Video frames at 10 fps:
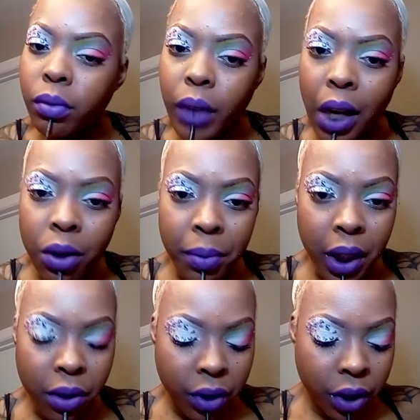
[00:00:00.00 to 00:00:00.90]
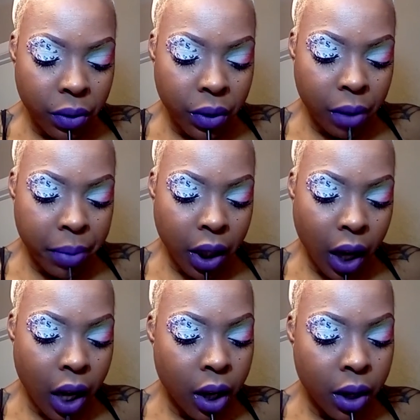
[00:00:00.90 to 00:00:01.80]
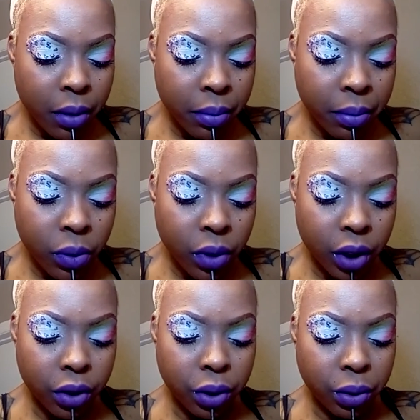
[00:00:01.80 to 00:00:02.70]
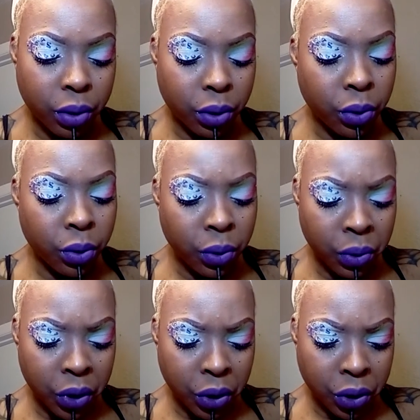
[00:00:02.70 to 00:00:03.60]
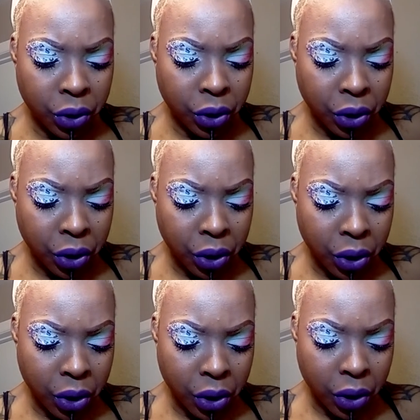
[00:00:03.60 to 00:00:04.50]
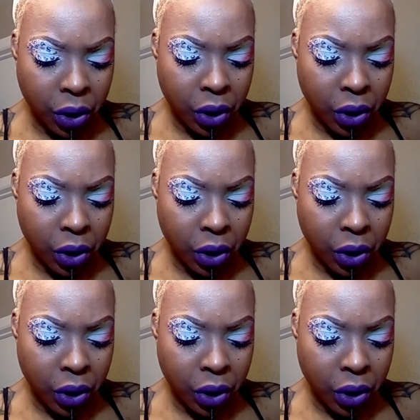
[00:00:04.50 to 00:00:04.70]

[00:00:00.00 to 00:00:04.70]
I normally don't use it, but I am going to use it today